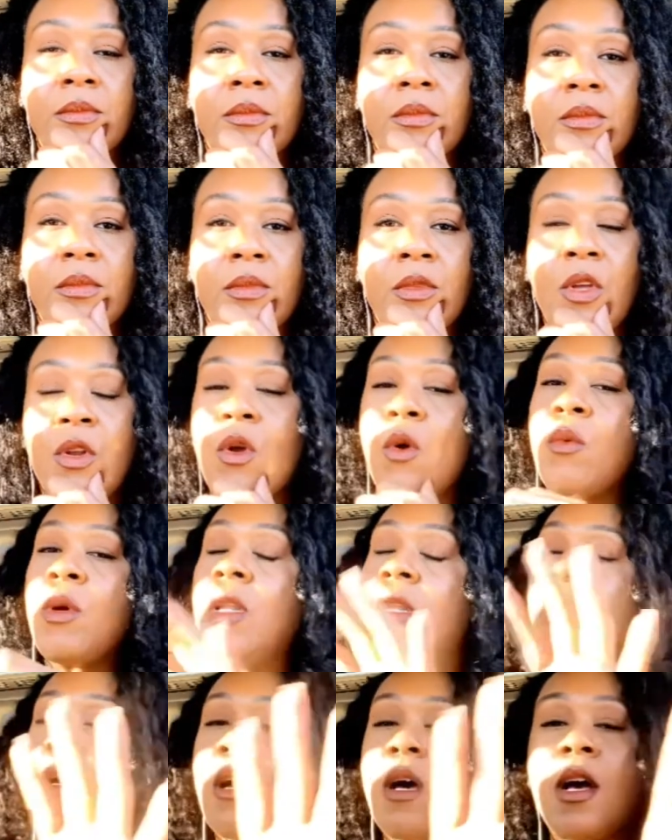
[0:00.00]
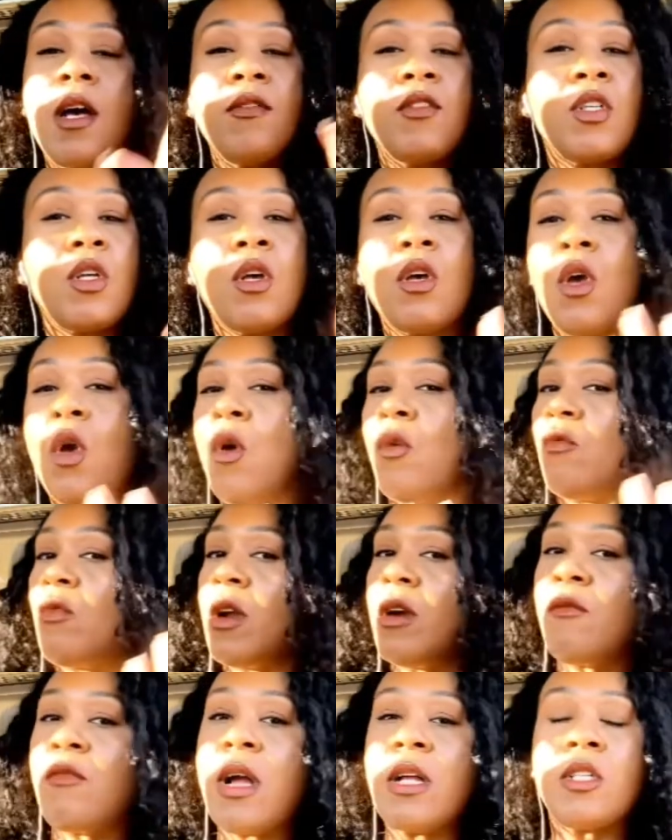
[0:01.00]
We love to
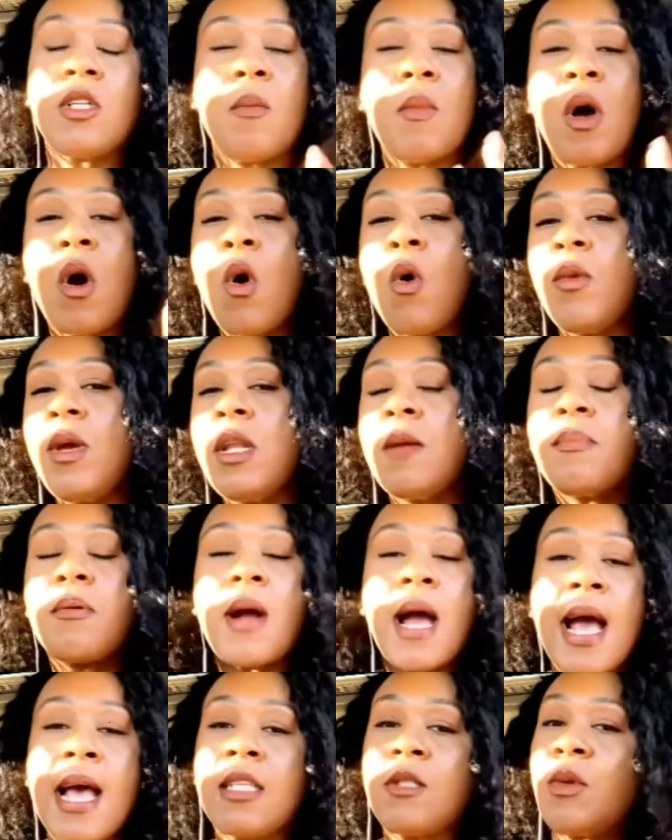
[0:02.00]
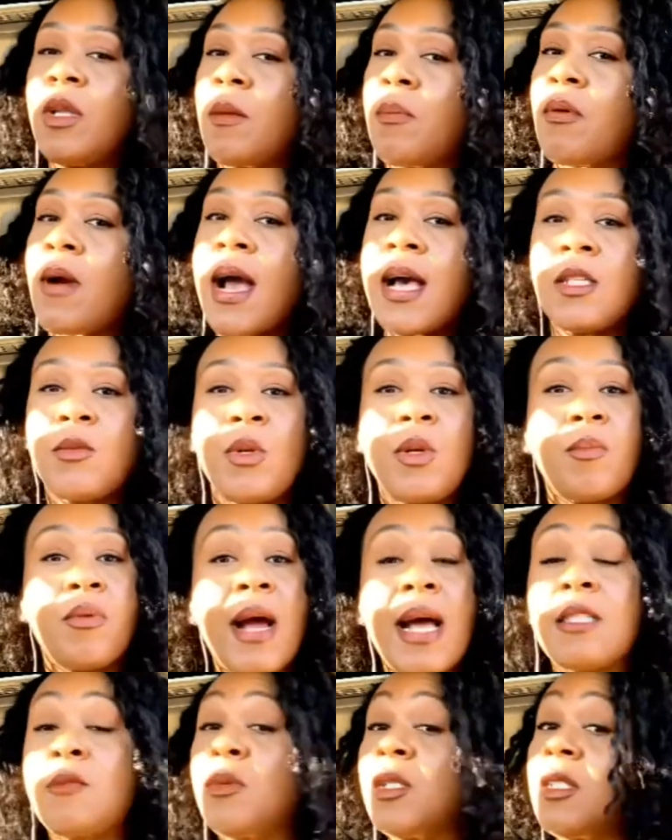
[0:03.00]
run around talking about, we the prize, we the prize, we the
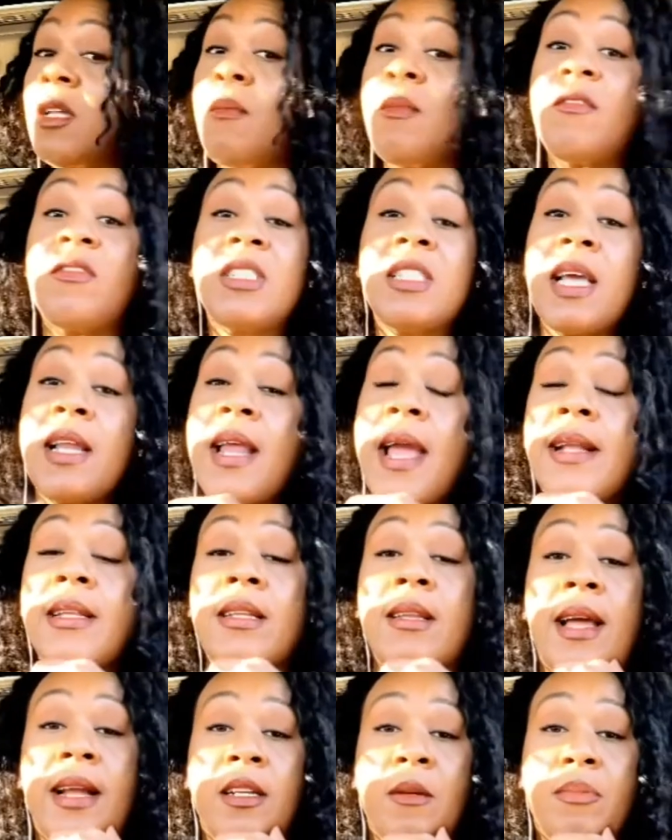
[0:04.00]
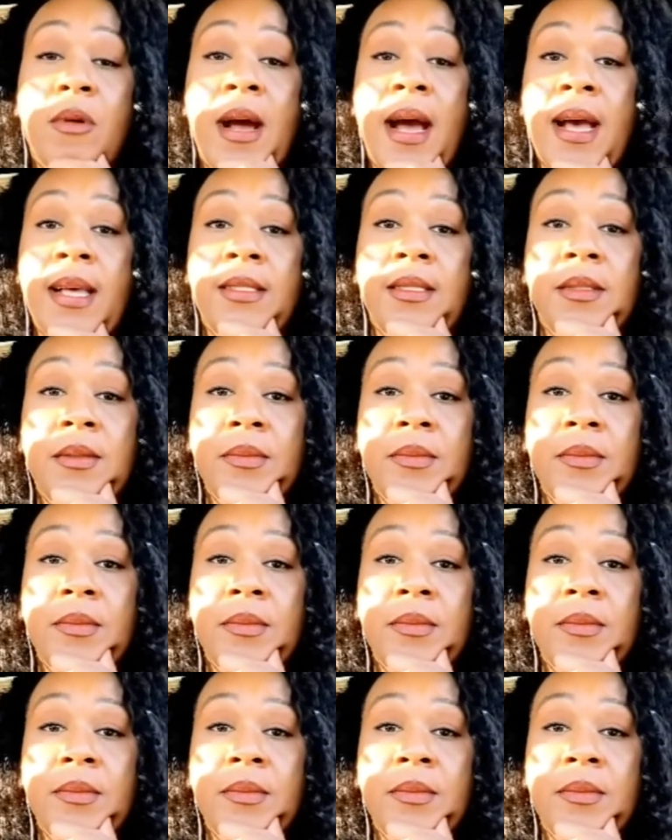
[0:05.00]
prize. But some of us ain't acting like the prize.